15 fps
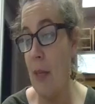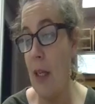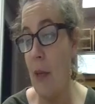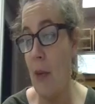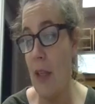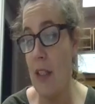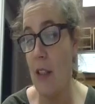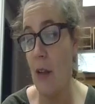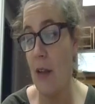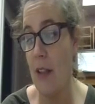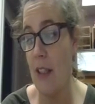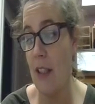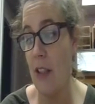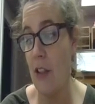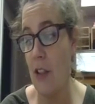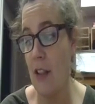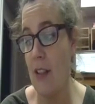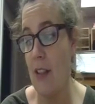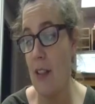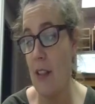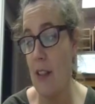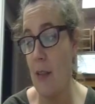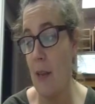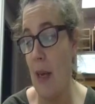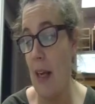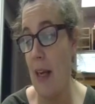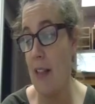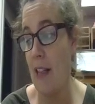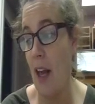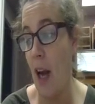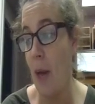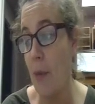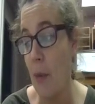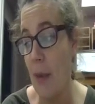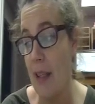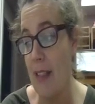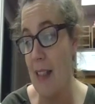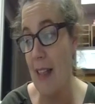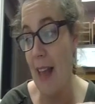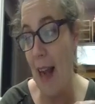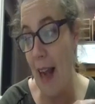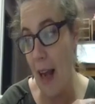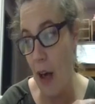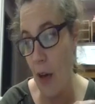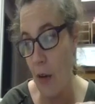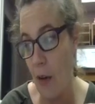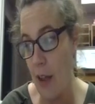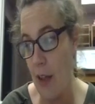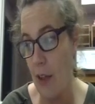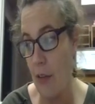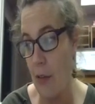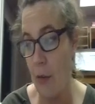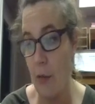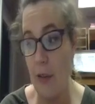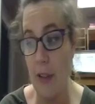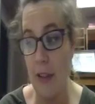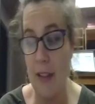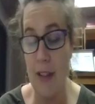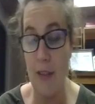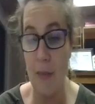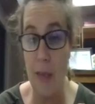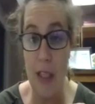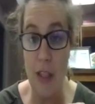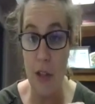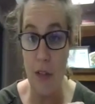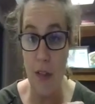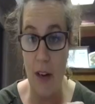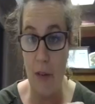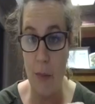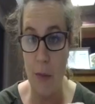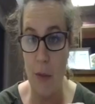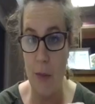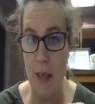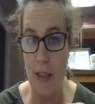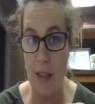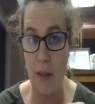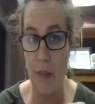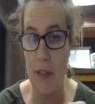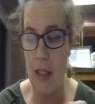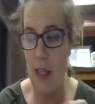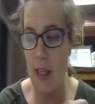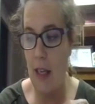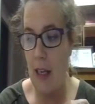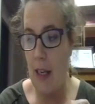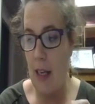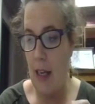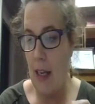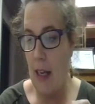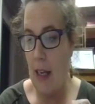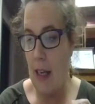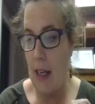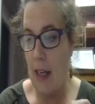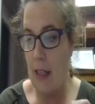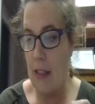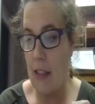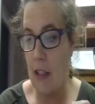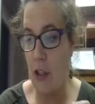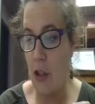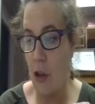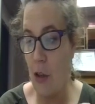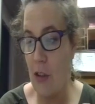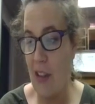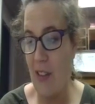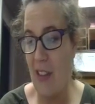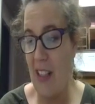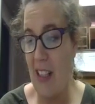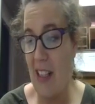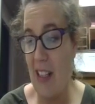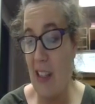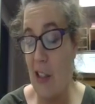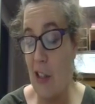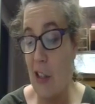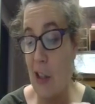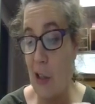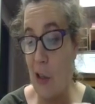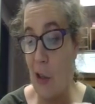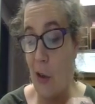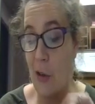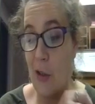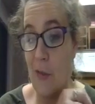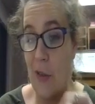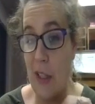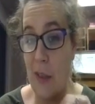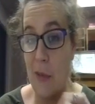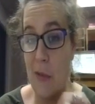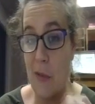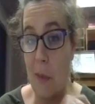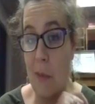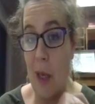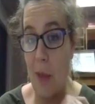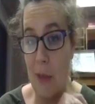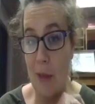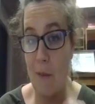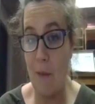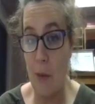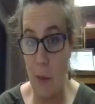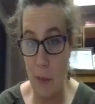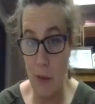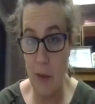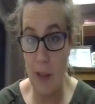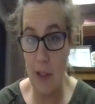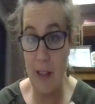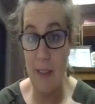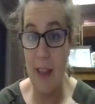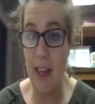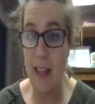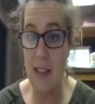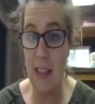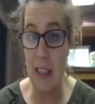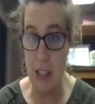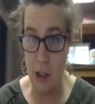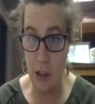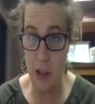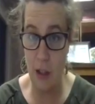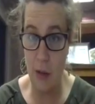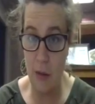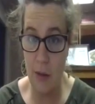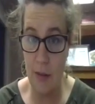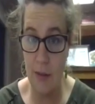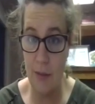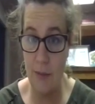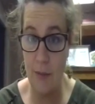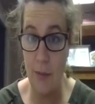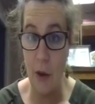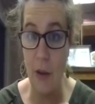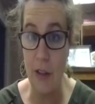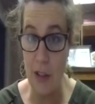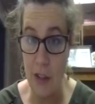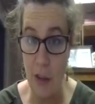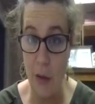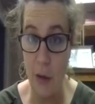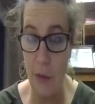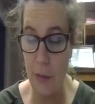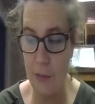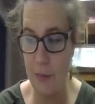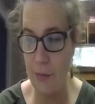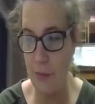many ways, the only thing the justice system, as it operates now and through the lens of many survivor perspectives, deters victims from coming forward, and that's an issue on its own.